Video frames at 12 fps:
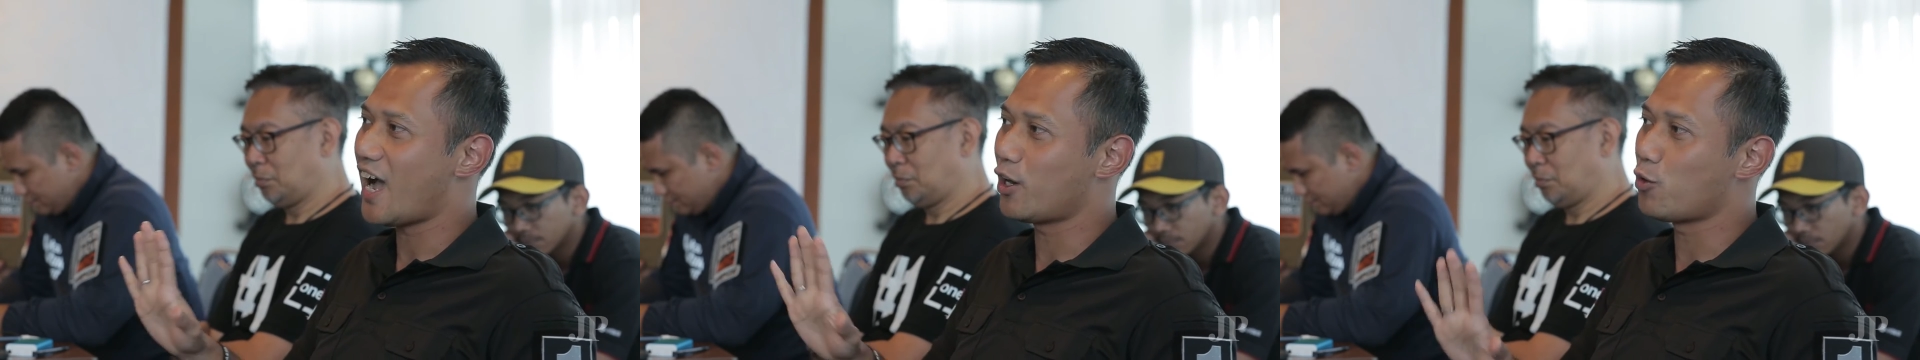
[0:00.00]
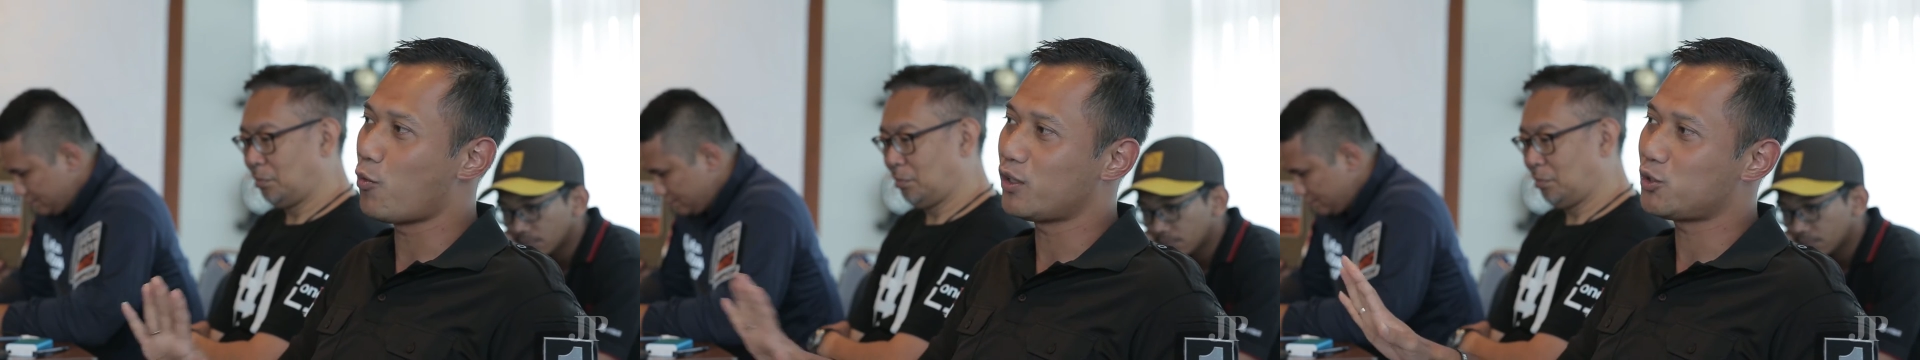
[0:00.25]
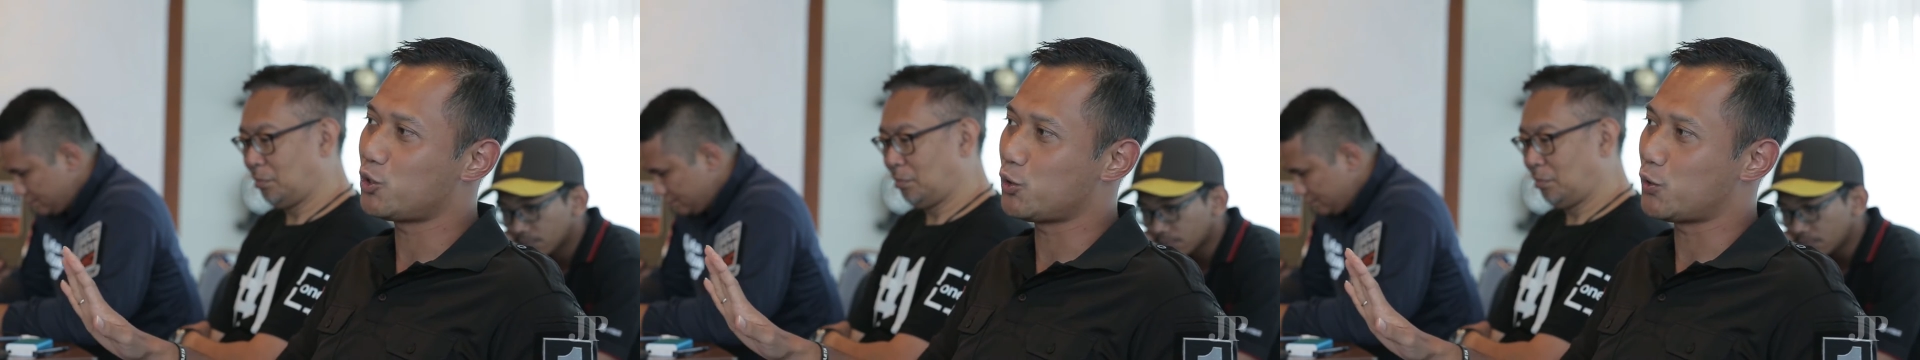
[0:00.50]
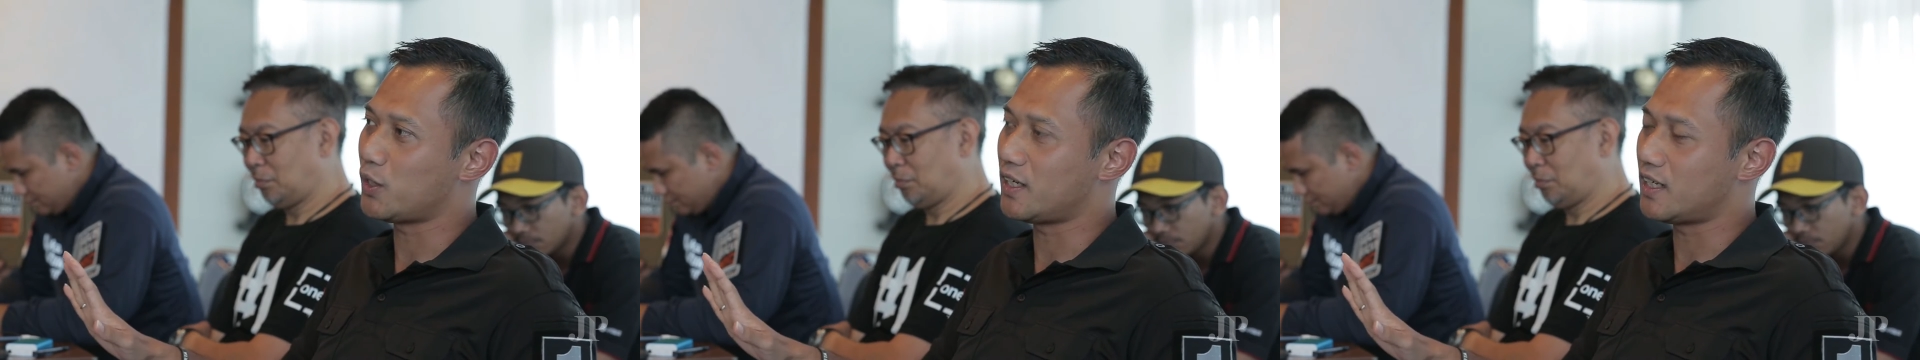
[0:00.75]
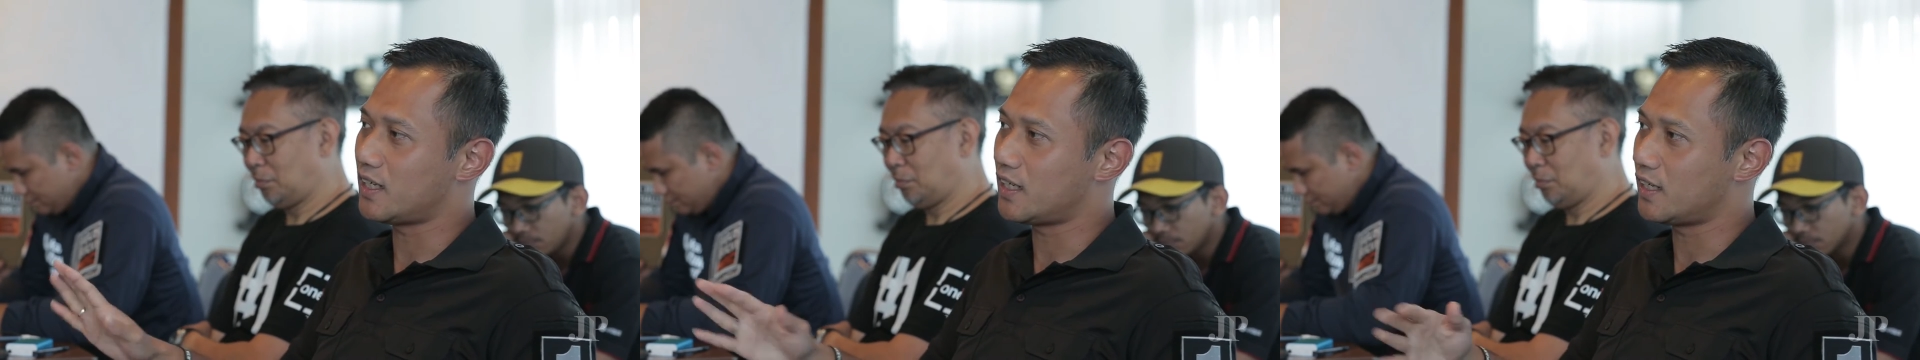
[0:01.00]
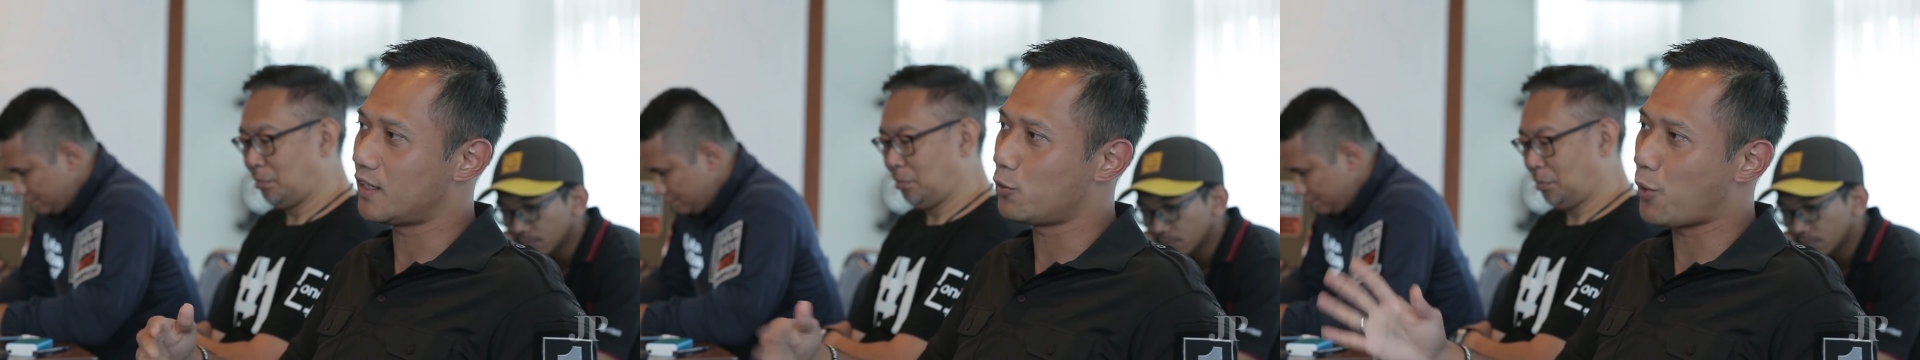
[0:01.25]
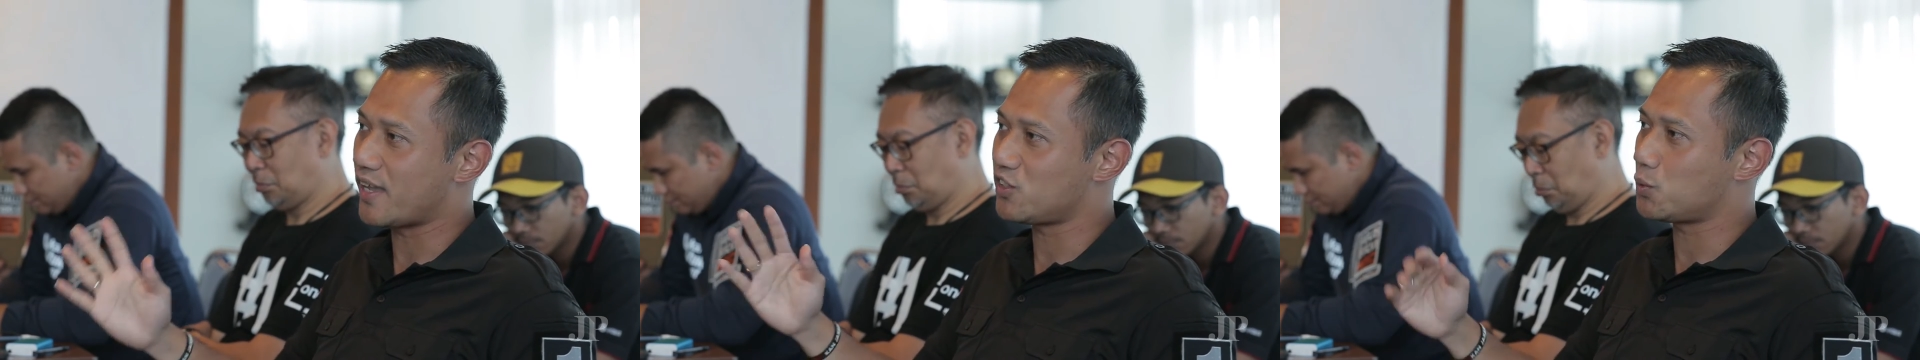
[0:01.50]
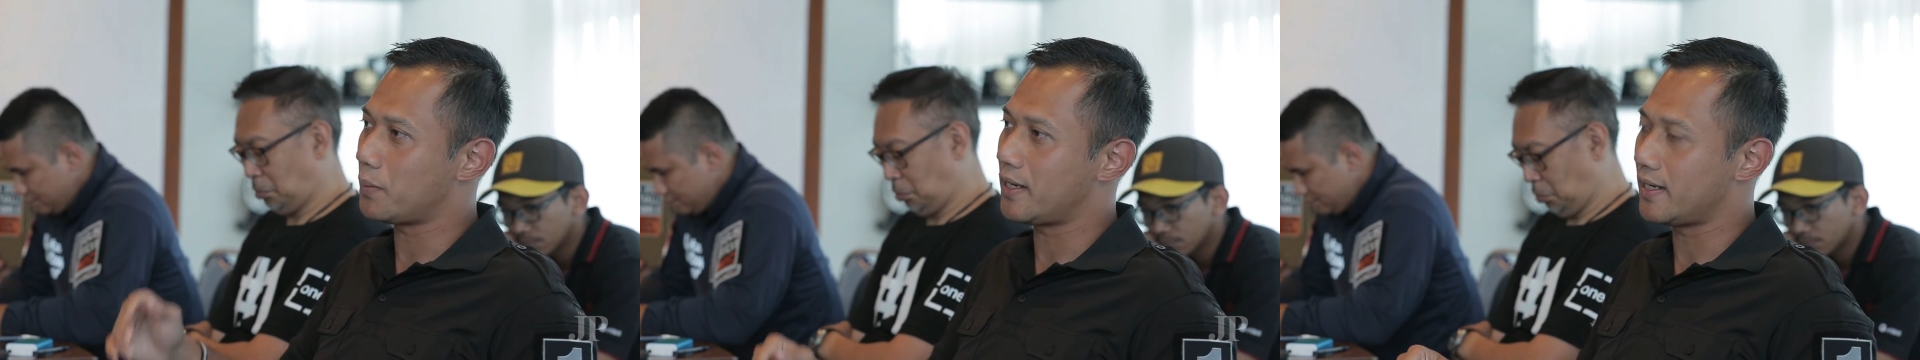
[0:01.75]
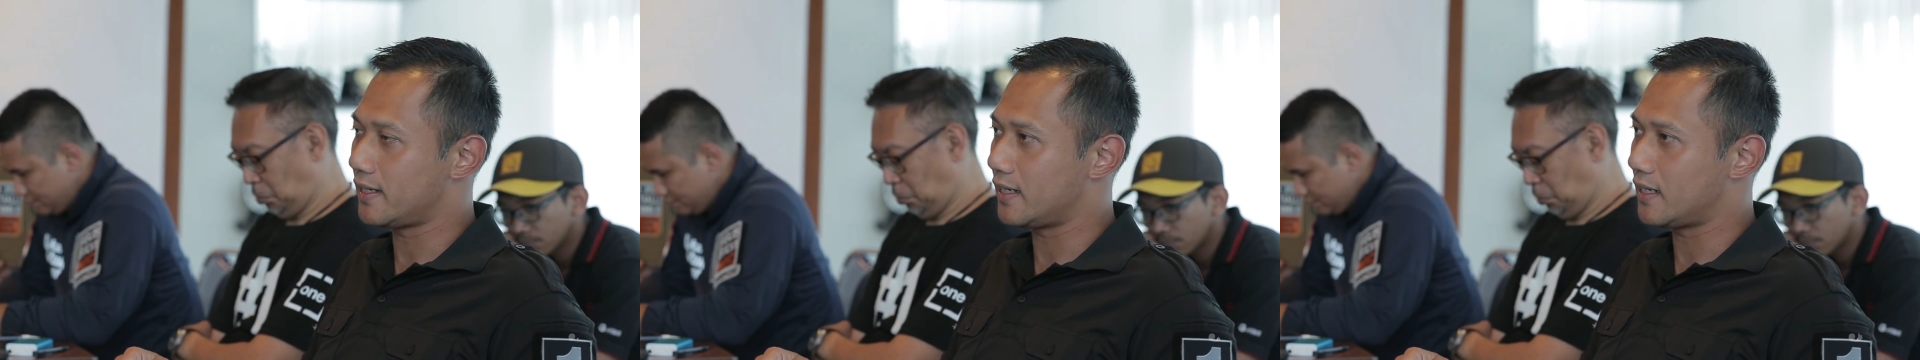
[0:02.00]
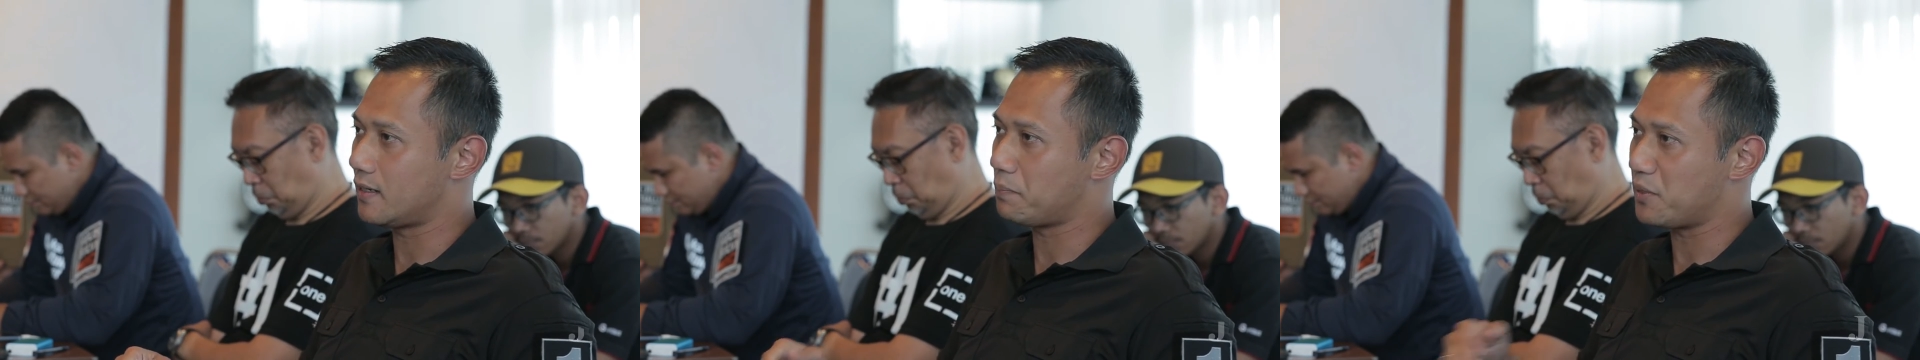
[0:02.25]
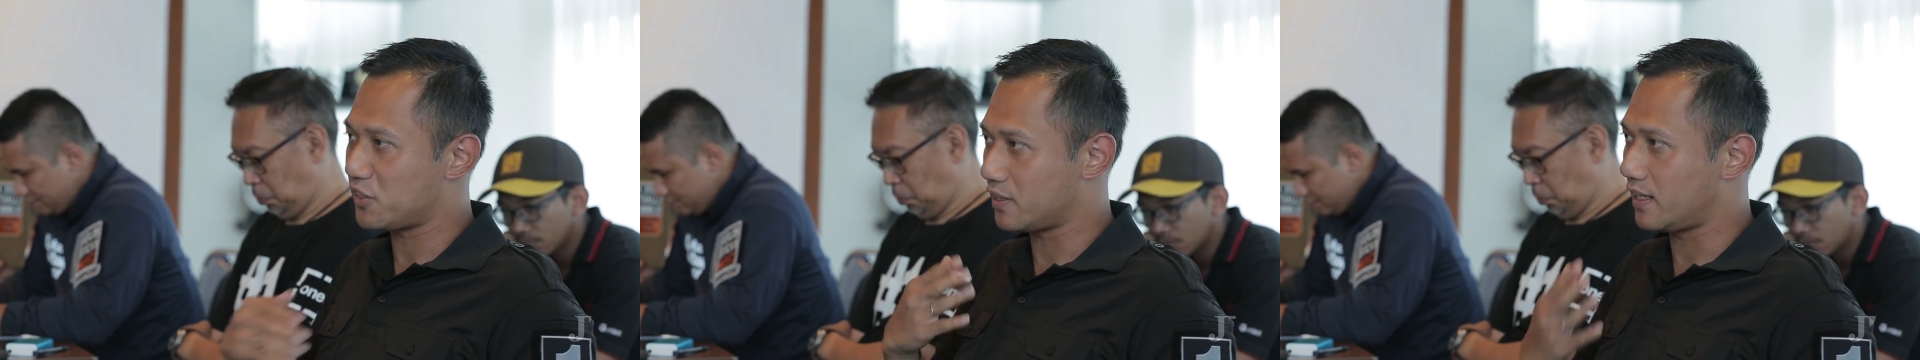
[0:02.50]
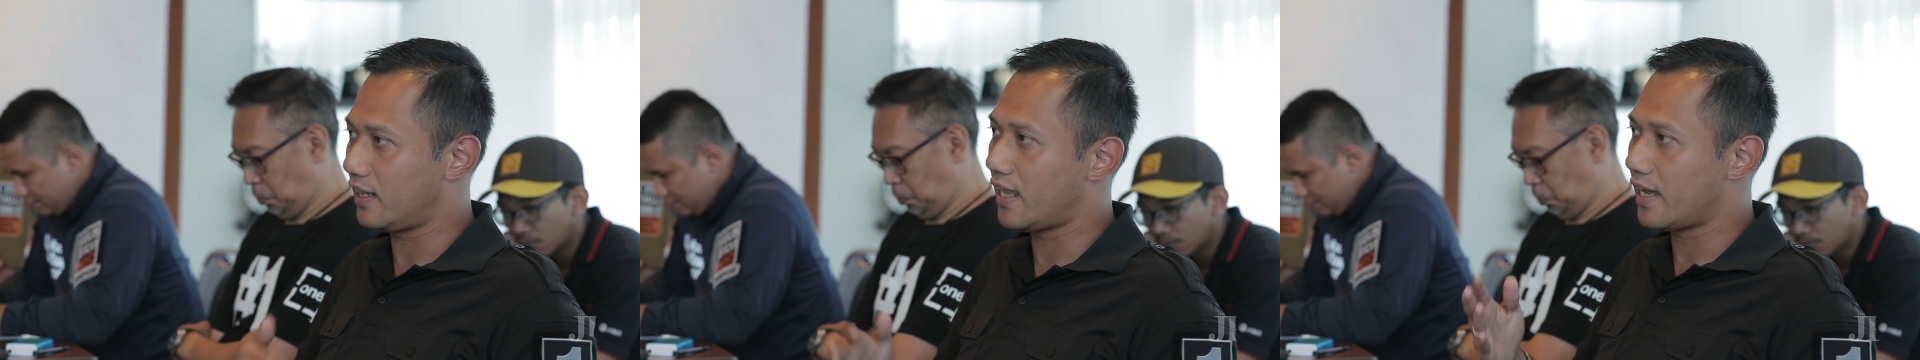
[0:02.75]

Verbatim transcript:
Speaker 1: I don't want to waste my personal